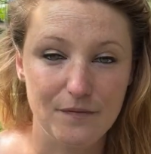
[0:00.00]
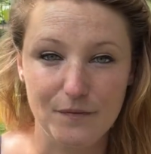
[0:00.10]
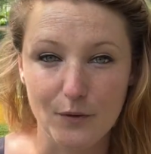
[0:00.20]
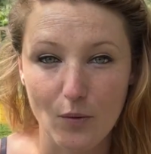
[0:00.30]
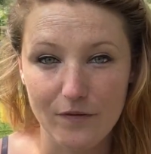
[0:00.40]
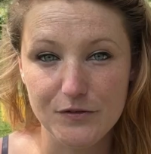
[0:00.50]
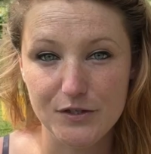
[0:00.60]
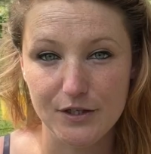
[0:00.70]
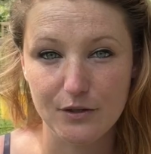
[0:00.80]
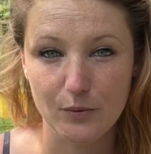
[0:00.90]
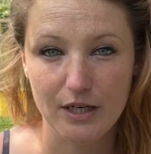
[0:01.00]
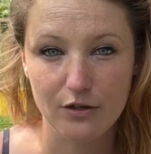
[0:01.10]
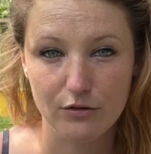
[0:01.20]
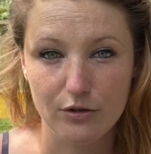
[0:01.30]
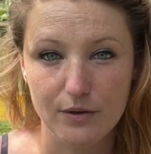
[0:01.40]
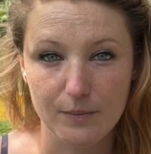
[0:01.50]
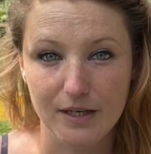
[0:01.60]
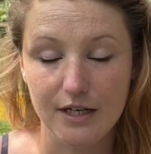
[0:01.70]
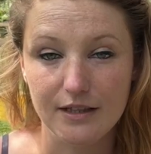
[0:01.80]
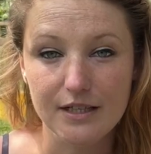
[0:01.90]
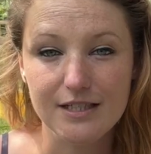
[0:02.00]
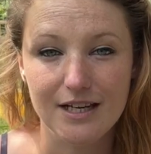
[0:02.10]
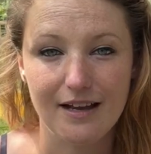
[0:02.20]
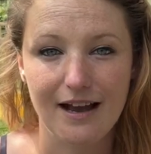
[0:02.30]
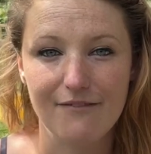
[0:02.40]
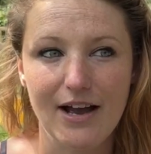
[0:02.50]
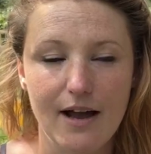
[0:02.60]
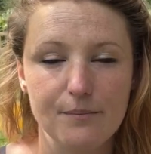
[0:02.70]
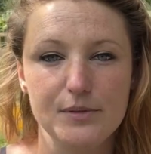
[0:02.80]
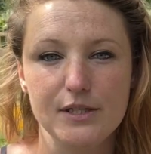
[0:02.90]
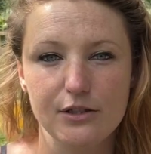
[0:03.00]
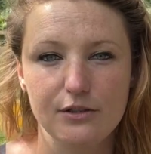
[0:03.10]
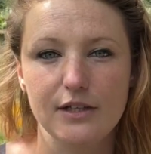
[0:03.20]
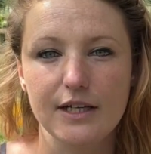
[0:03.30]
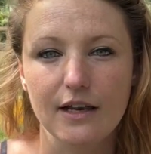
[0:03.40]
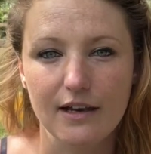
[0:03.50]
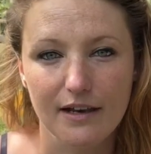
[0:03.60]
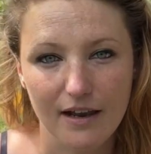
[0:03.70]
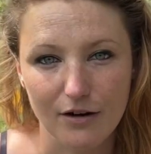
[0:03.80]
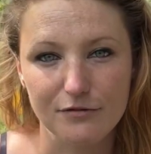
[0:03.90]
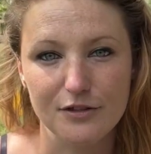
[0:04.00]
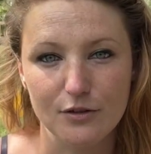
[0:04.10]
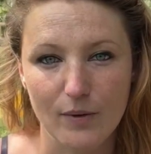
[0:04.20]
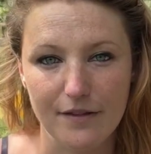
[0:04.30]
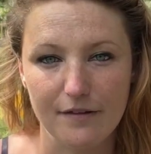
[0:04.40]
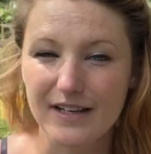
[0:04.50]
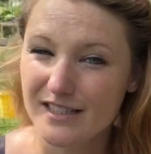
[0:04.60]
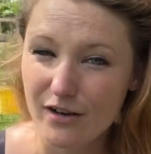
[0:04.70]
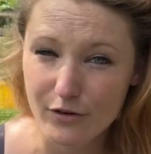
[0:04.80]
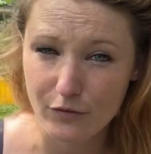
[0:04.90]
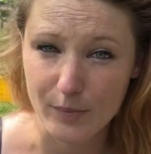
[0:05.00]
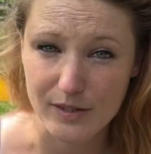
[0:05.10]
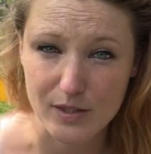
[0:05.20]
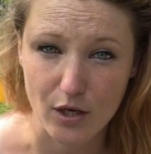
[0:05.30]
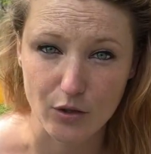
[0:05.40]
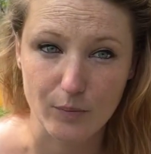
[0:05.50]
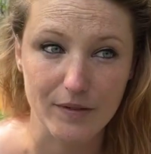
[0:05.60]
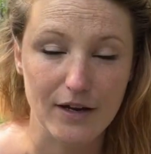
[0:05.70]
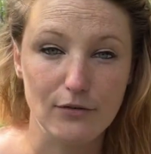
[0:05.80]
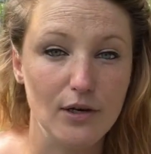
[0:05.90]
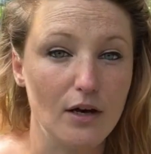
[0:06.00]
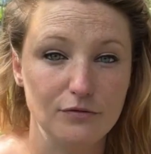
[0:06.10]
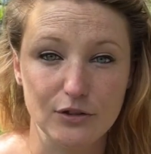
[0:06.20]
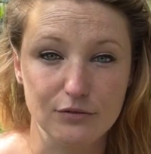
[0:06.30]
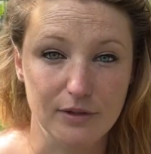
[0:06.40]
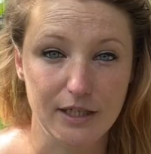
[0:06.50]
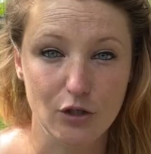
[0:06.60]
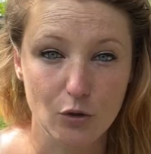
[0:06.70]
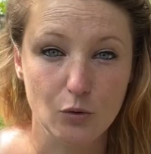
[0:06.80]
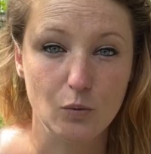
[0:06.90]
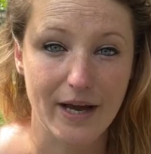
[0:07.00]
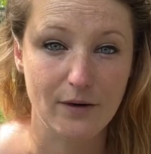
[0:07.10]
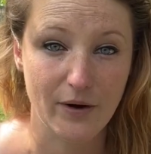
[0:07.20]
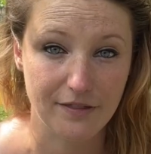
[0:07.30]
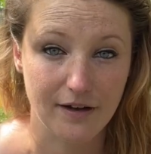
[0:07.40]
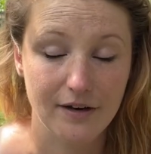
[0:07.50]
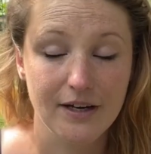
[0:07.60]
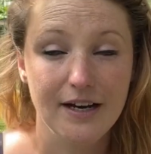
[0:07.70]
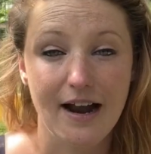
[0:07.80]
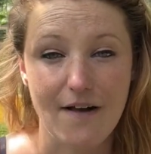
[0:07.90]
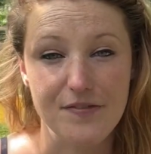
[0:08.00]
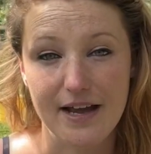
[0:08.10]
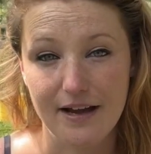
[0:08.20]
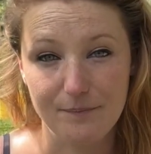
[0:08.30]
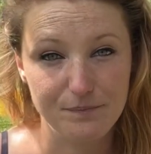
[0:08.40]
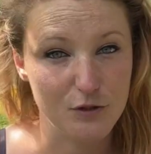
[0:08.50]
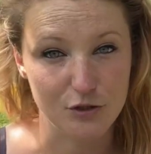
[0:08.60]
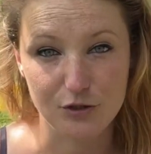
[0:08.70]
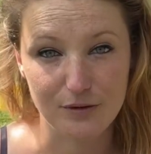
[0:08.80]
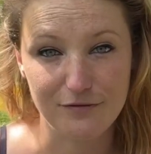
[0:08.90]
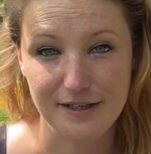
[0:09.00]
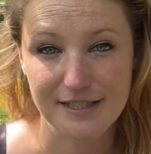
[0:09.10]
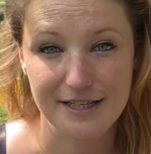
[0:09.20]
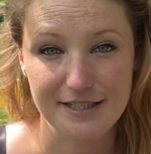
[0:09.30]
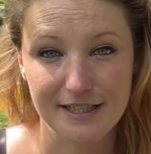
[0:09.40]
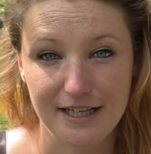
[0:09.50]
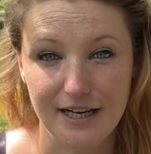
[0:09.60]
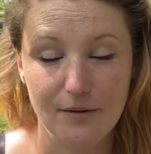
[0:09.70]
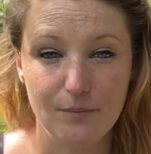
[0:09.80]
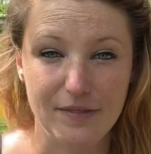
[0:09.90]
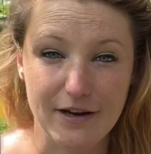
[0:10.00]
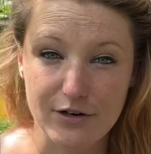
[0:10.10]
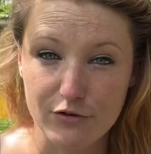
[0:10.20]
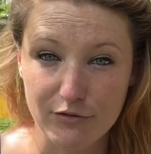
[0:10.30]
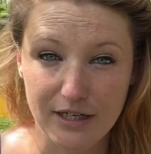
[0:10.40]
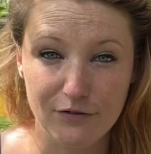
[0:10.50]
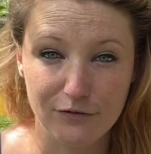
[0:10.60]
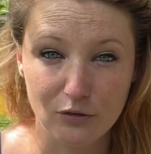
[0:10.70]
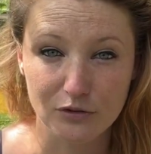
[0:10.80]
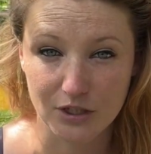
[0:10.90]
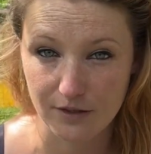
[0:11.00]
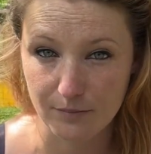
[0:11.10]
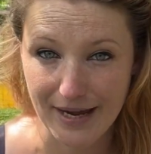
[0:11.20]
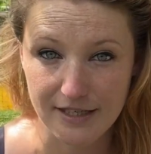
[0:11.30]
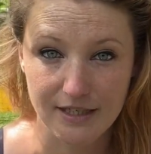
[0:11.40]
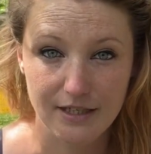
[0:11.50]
the ones that we grew at the beginning of this year have absolutely loved the weather. They started off a bit slow, but they've loved the really cool wet weather, and they're just doing fantastically. But they're in a really full sun bed.